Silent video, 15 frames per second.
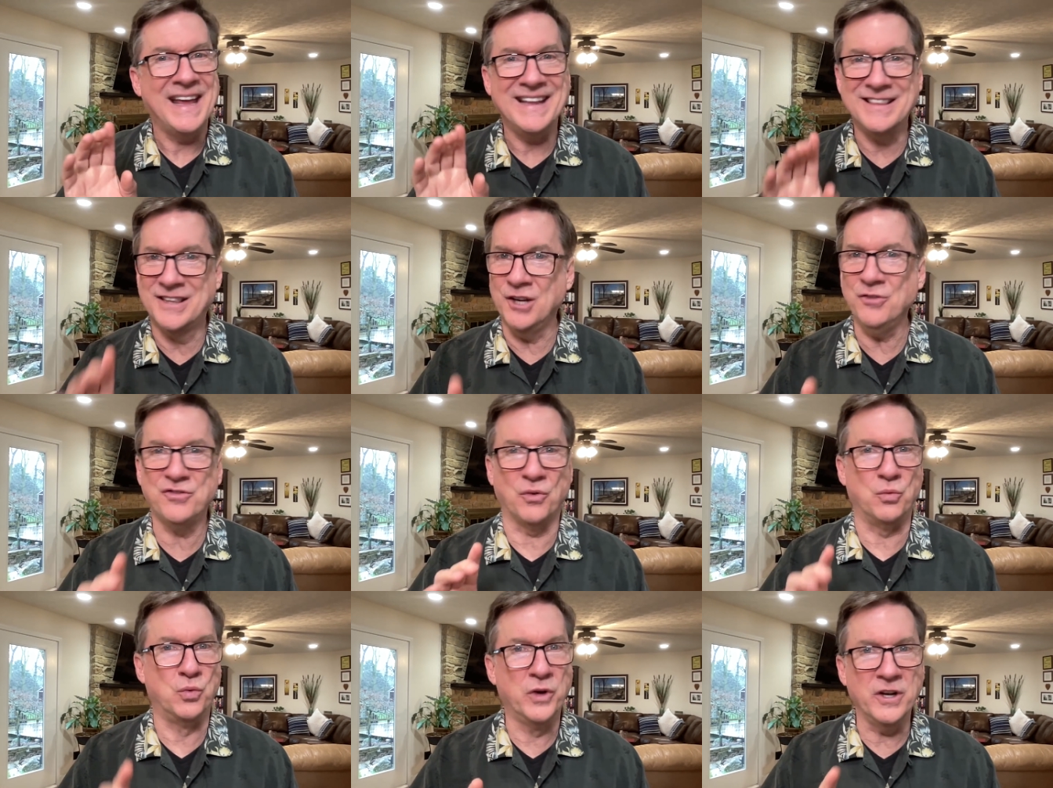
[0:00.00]
there's
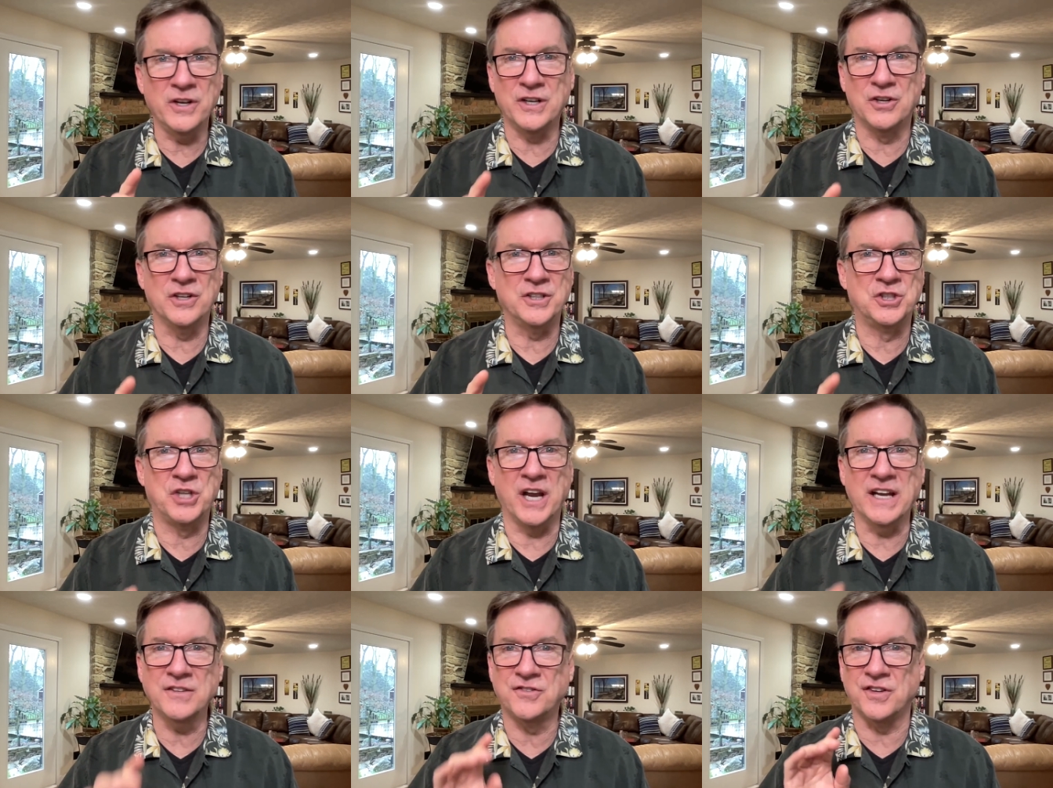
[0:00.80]
a really good
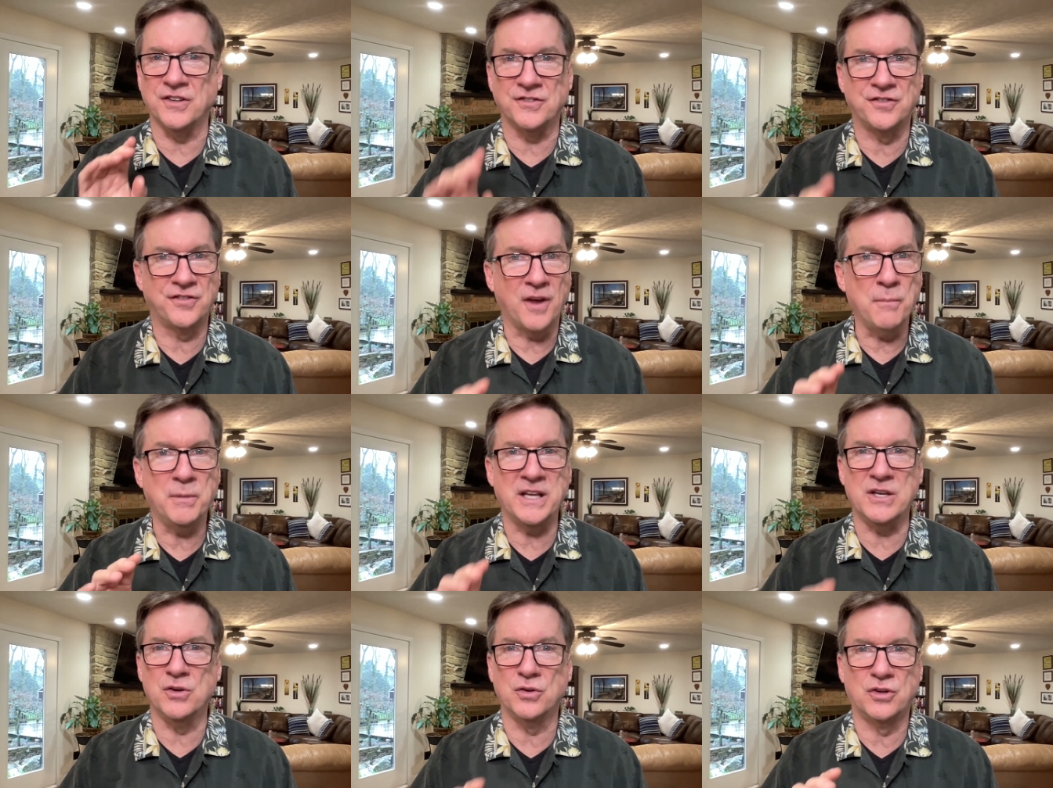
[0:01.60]
chance that
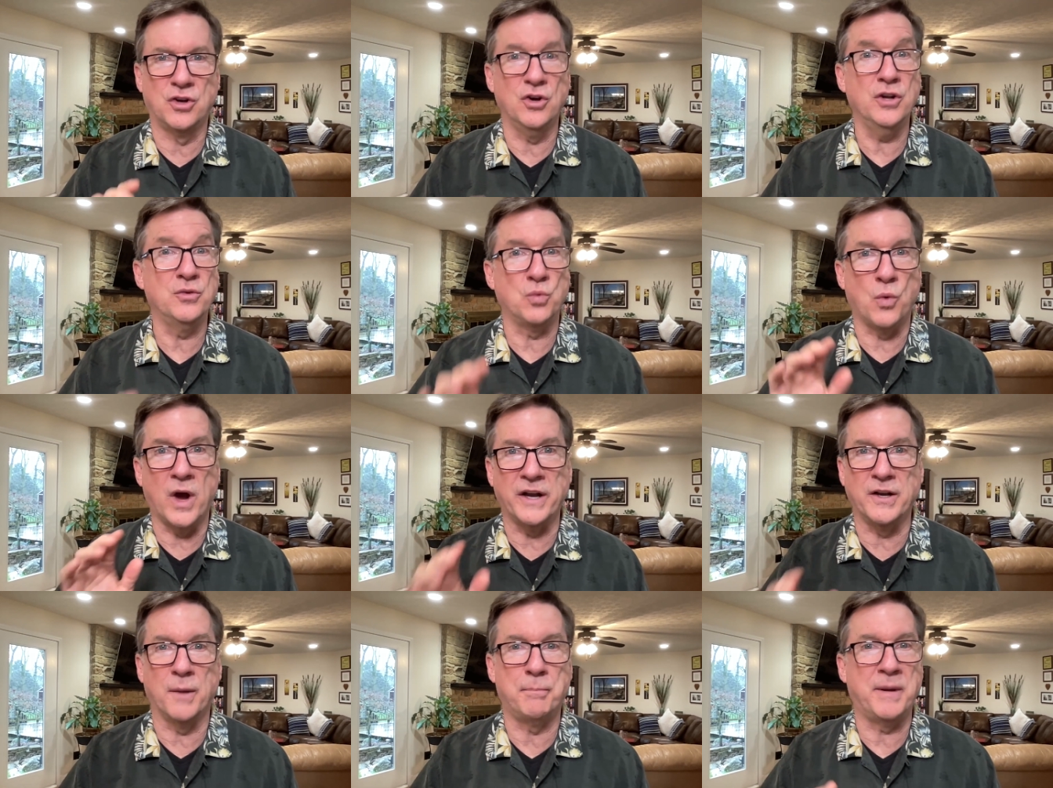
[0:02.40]
somebody who could
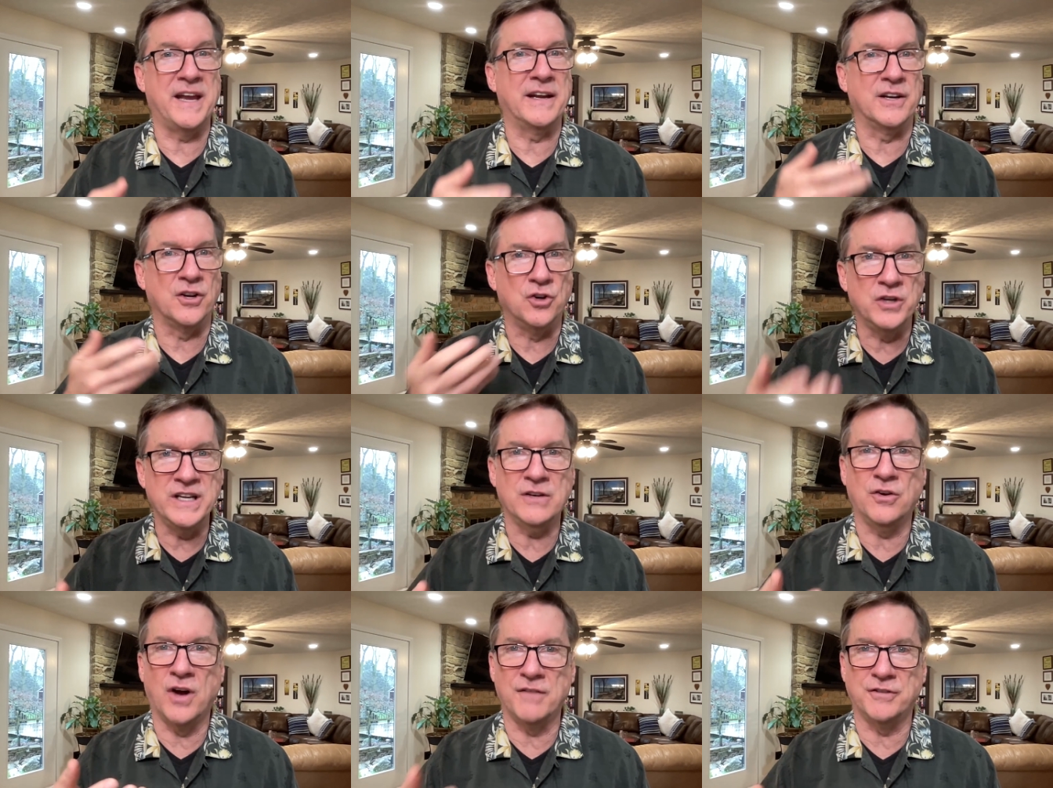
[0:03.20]
wind up being an
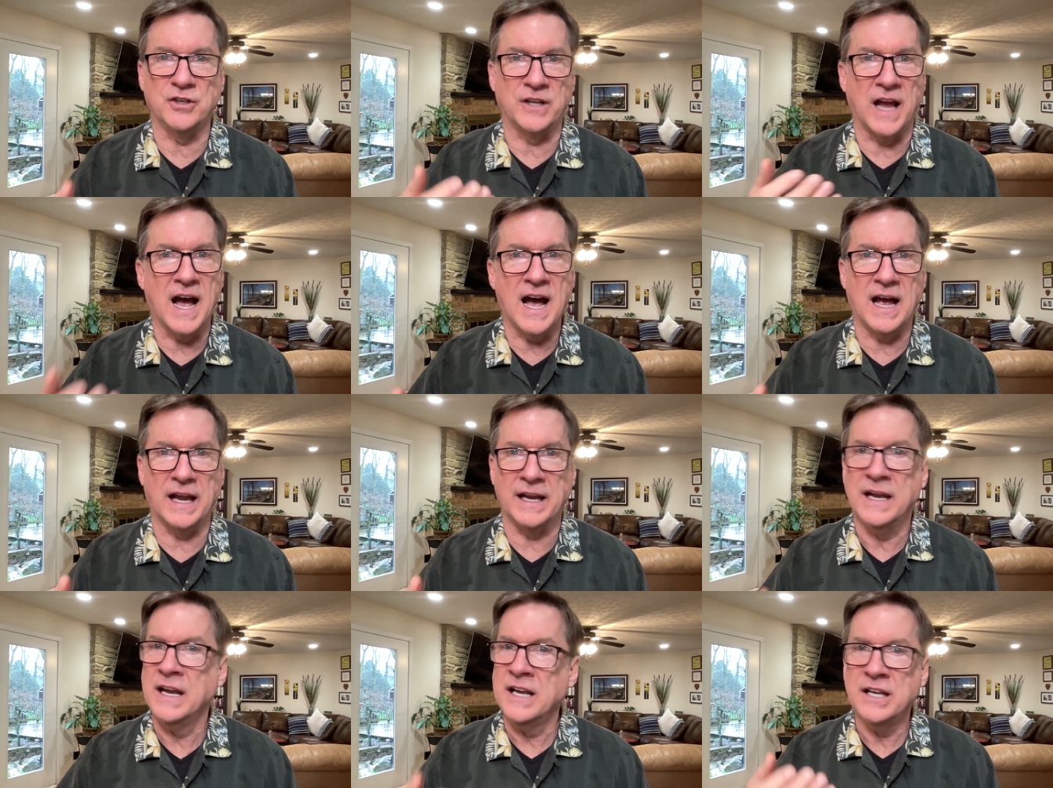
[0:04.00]
elite level guy